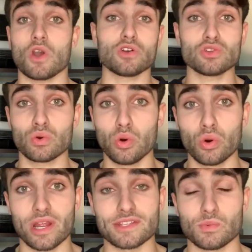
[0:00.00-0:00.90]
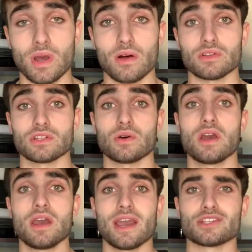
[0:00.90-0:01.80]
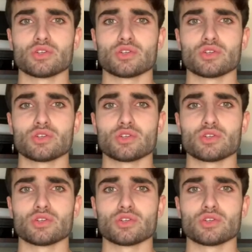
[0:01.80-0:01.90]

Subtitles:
Also core as well. So it's